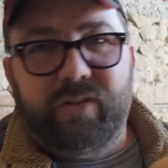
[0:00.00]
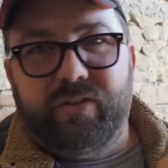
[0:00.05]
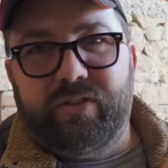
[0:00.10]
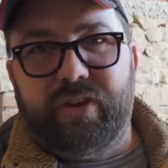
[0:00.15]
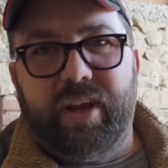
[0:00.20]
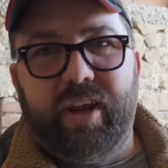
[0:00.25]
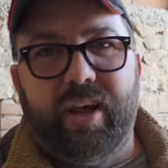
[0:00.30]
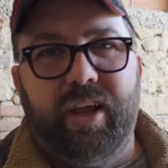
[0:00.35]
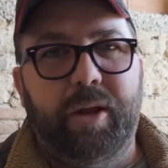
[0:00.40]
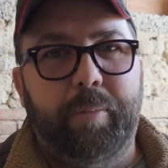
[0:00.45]

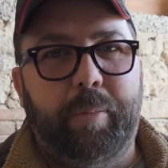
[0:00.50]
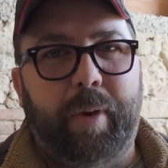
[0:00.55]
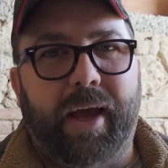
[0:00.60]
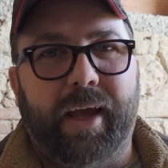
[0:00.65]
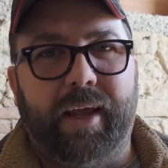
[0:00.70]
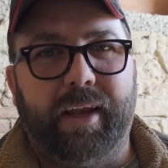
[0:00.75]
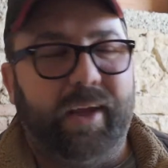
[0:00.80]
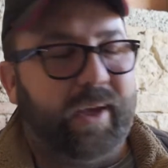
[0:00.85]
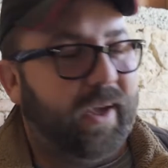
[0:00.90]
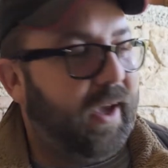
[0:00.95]
sit it at the
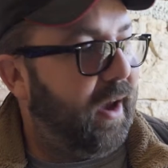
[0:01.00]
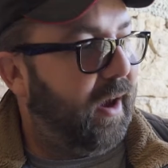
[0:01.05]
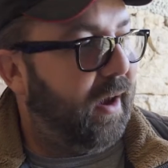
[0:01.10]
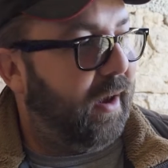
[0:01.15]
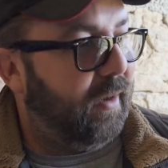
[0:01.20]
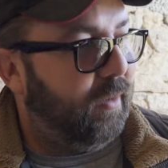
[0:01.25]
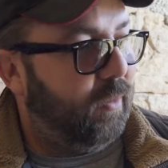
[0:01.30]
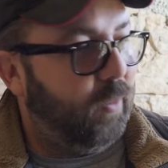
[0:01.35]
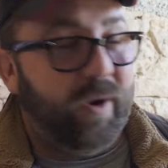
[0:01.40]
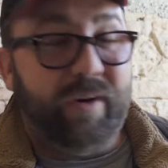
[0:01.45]
back of the
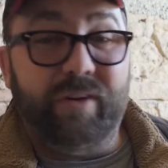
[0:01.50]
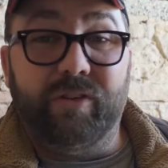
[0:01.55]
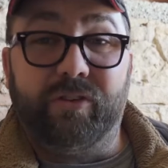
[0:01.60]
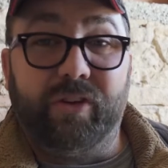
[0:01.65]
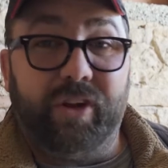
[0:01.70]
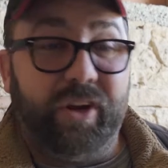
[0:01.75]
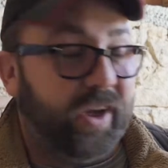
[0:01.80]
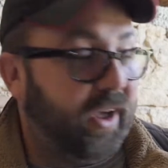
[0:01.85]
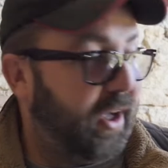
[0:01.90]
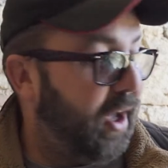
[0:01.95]
car where it's
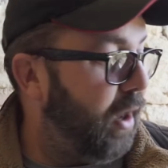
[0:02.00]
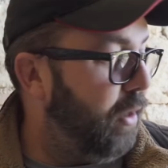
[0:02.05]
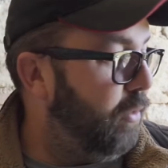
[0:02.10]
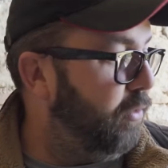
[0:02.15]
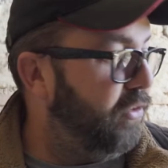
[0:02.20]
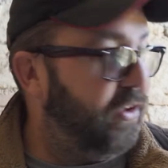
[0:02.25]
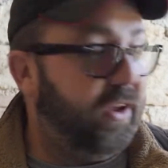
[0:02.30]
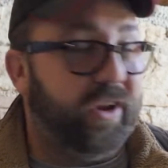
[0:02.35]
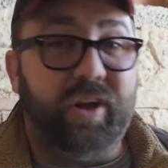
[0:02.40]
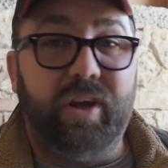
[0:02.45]
going to go
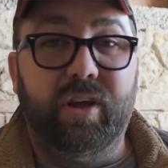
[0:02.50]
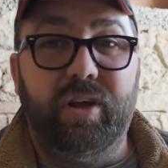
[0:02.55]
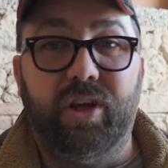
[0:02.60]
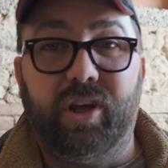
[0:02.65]
so that